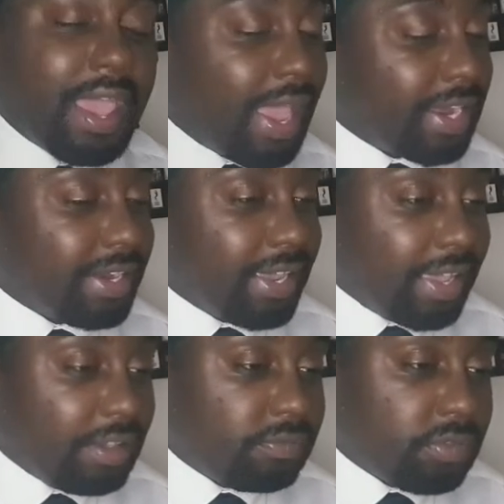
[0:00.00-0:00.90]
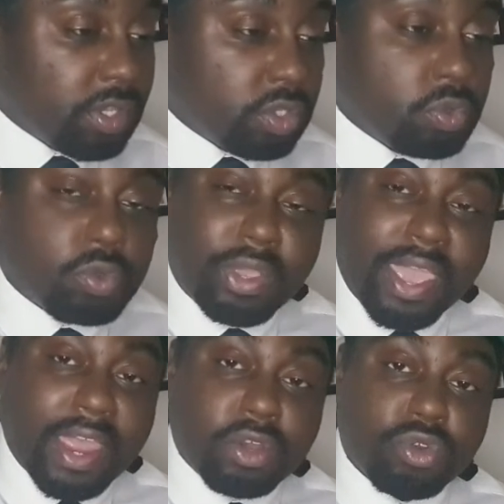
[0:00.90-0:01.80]
And if you
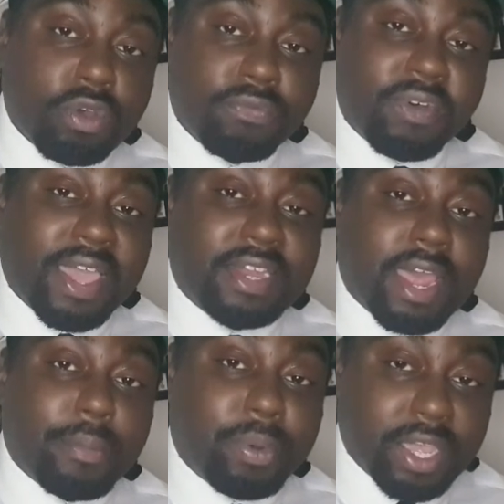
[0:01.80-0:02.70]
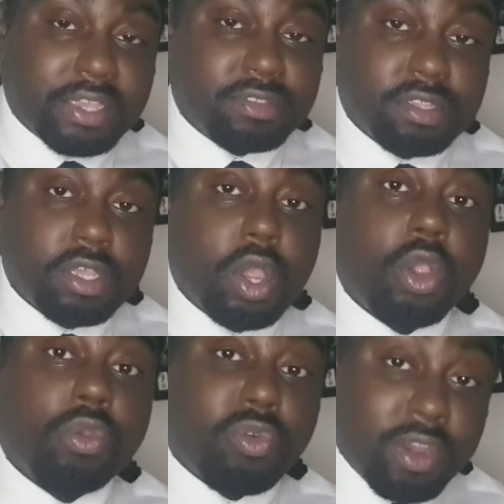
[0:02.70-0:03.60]
cannot find that place,
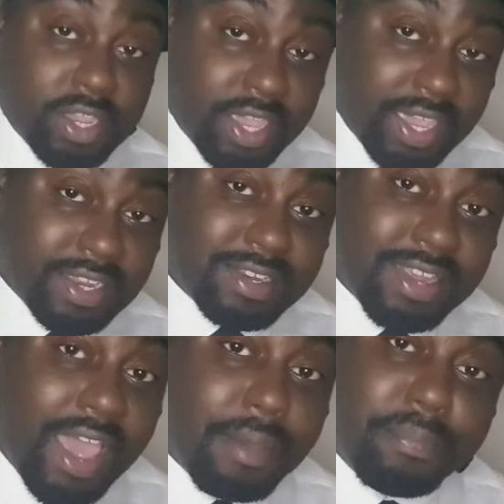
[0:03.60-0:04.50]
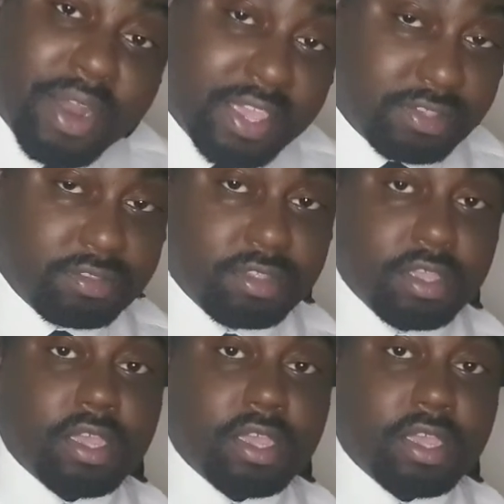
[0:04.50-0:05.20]
create that place.